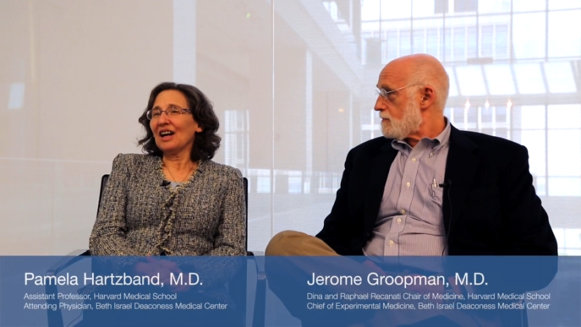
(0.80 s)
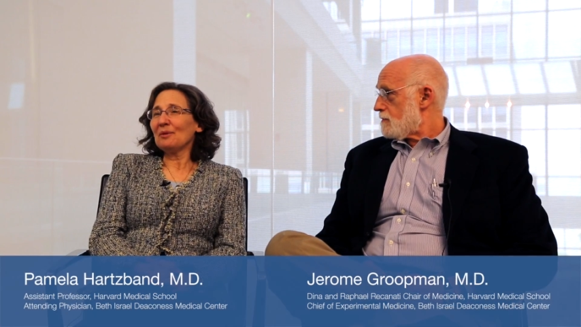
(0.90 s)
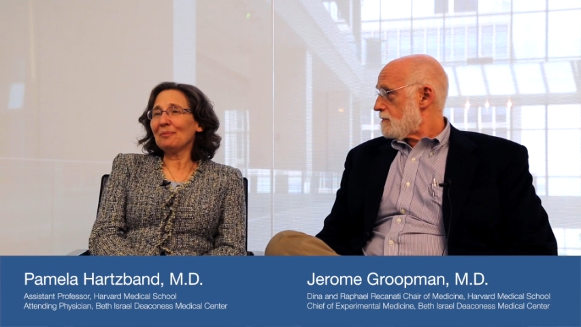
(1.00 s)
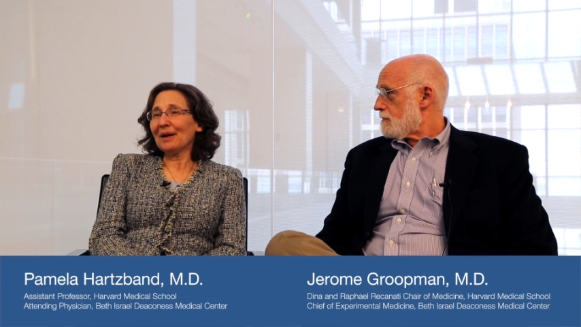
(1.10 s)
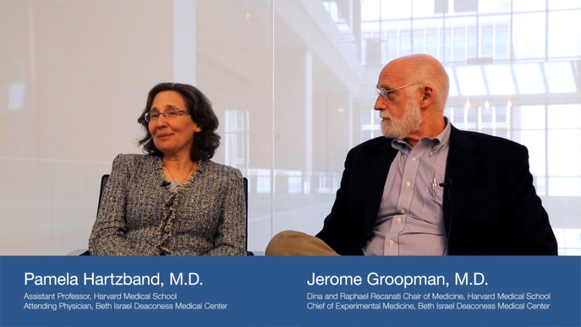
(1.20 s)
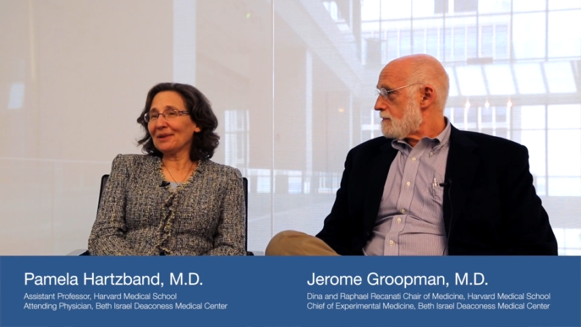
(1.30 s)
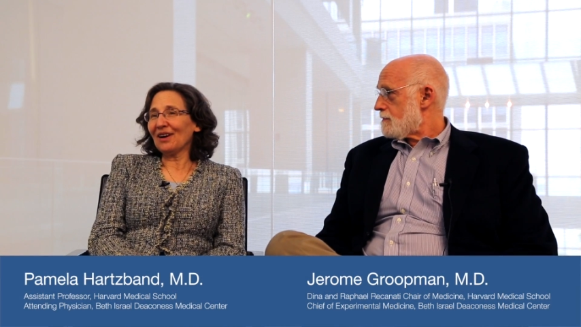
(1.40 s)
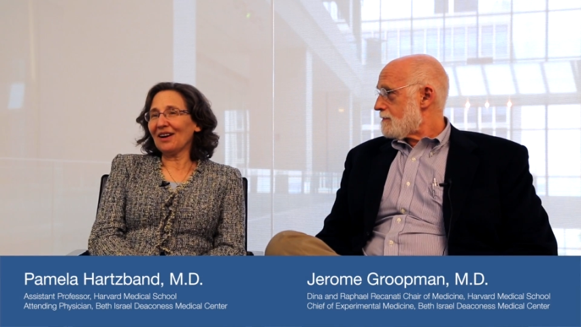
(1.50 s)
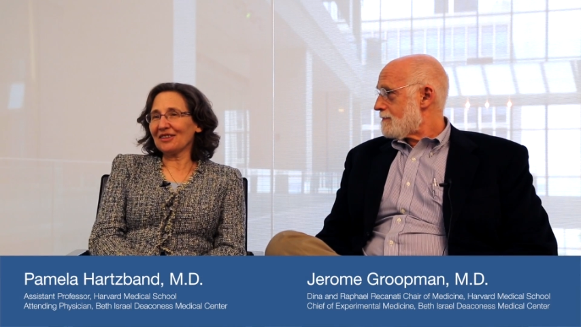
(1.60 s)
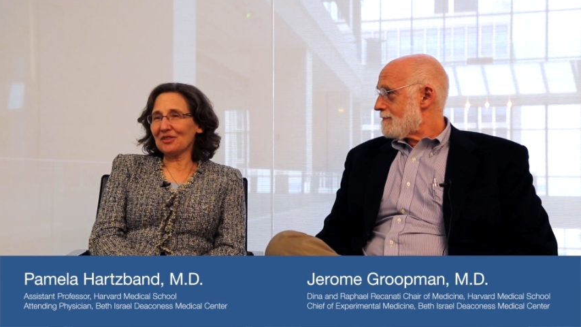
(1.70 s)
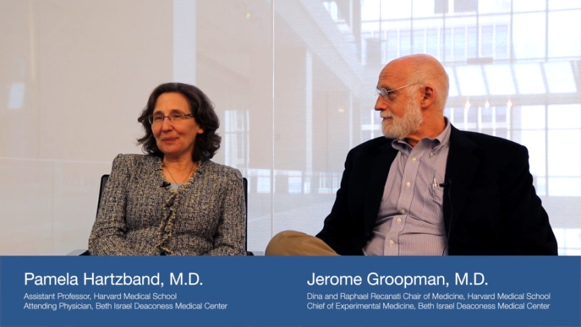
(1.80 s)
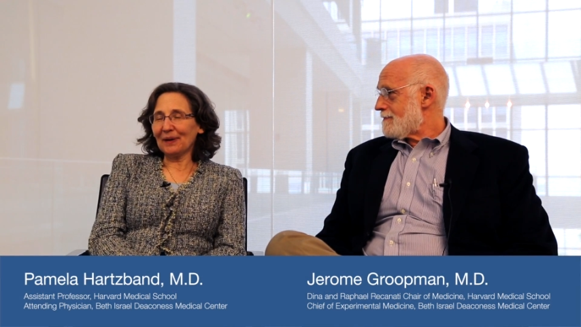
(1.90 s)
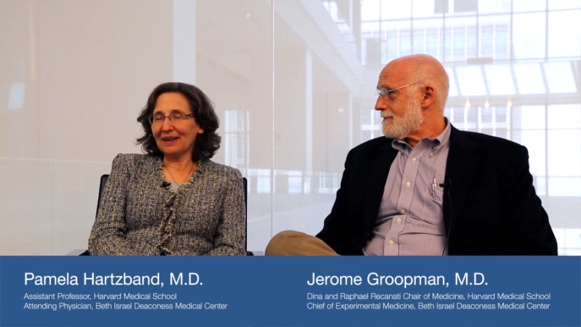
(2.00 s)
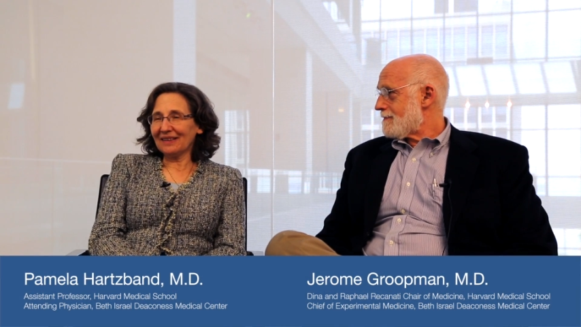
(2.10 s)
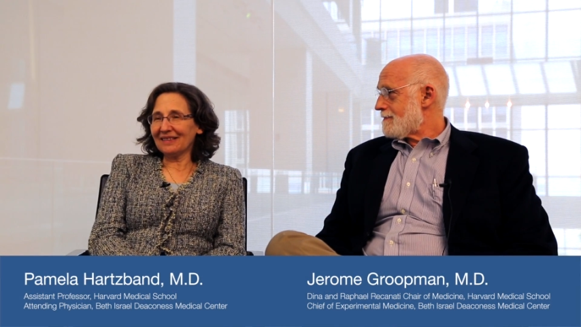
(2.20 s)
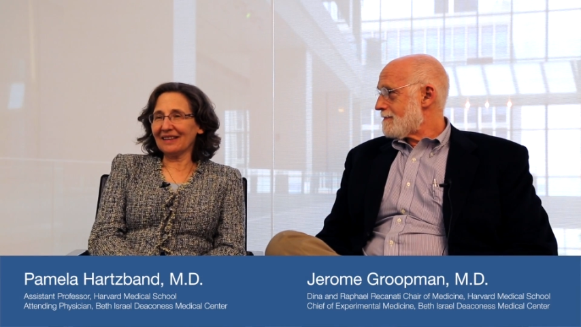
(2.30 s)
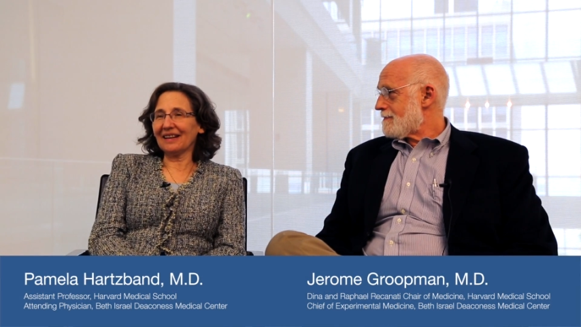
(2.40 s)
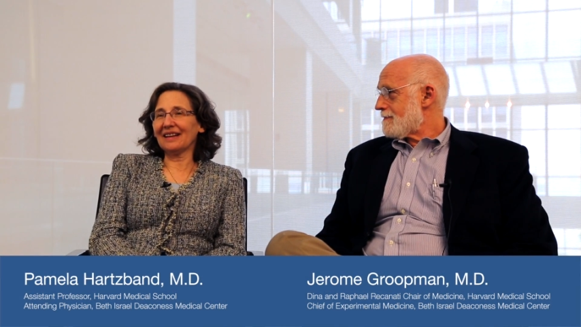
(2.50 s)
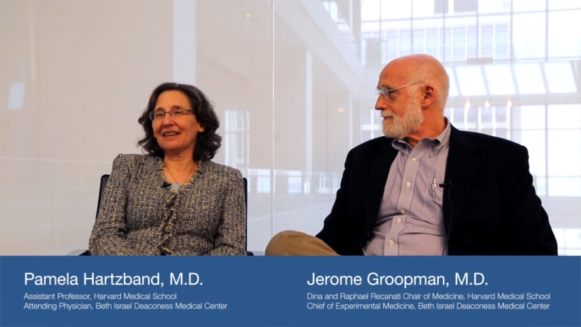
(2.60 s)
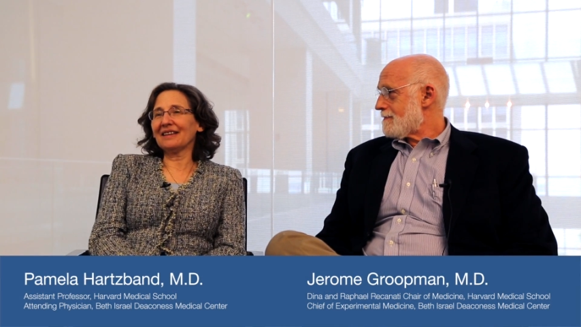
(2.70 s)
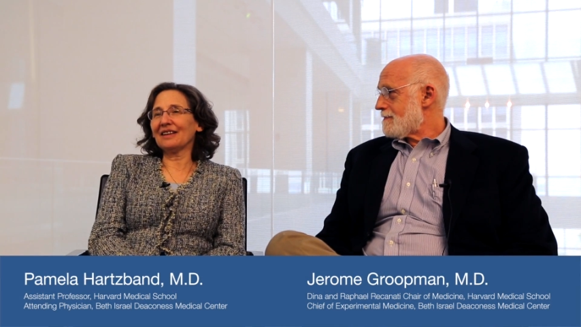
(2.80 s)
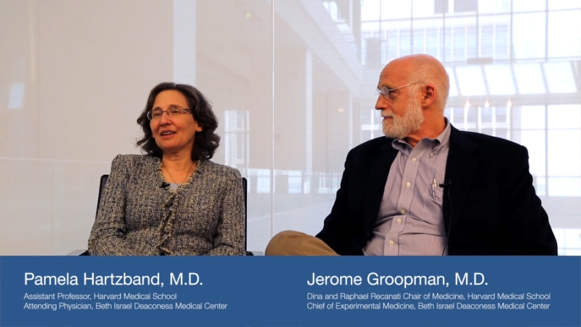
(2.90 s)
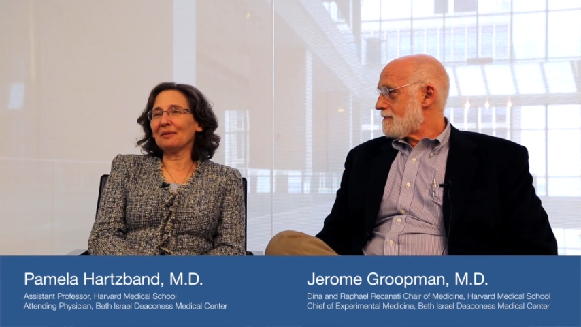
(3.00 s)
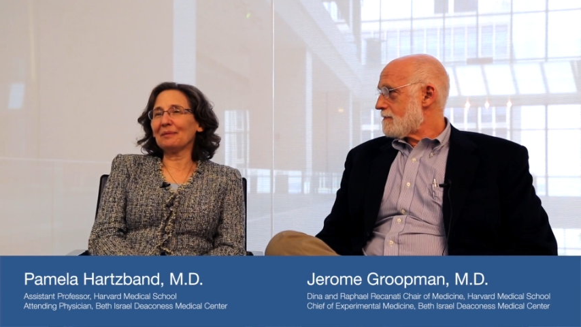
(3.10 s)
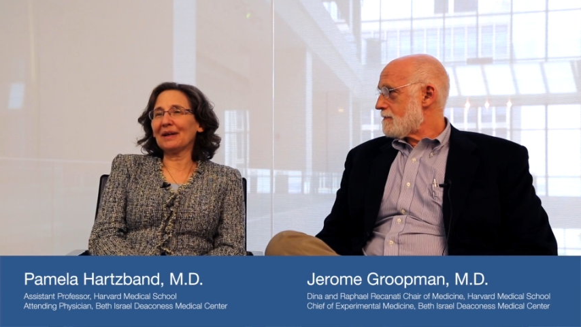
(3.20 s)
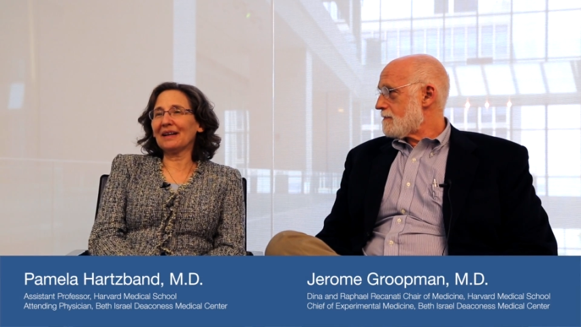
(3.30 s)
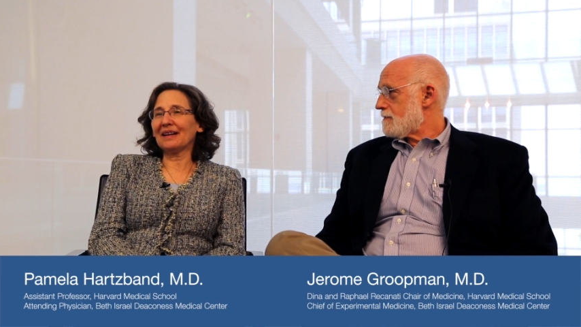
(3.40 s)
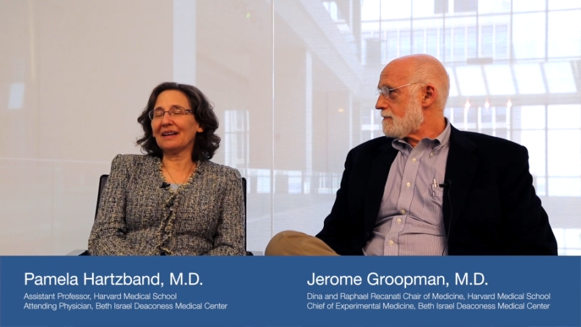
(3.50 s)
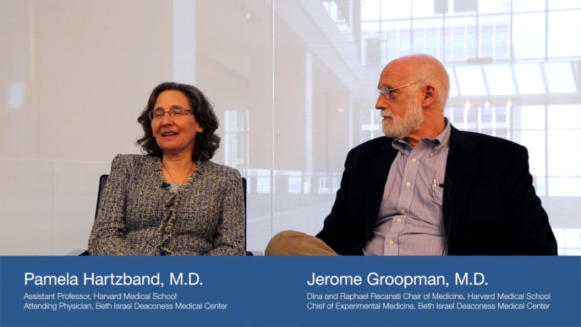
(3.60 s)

Speaker 1: I'm Pamela Hartzband, and I'm a,